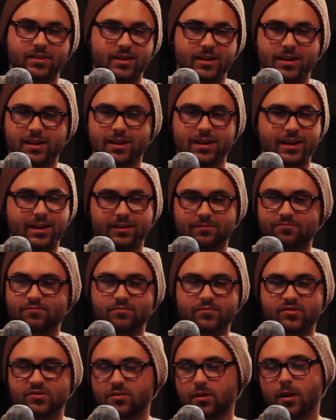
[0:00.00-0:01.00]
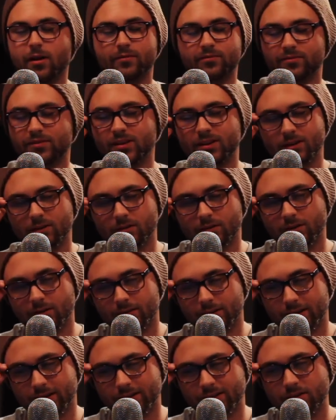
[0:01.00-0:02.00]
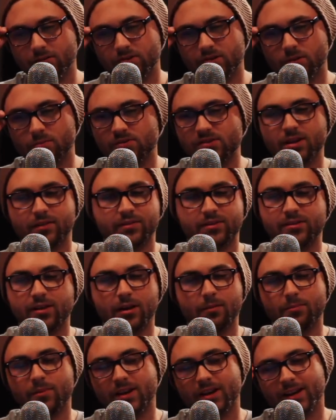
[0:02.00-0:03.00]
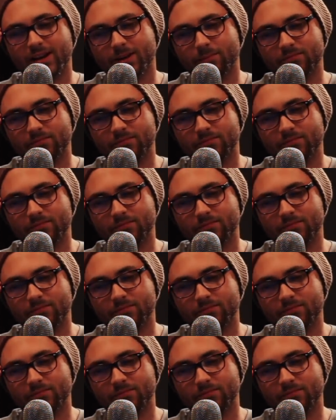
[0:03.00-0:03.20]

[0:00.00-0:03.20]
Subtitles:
I off like YouTubers off the top of my head.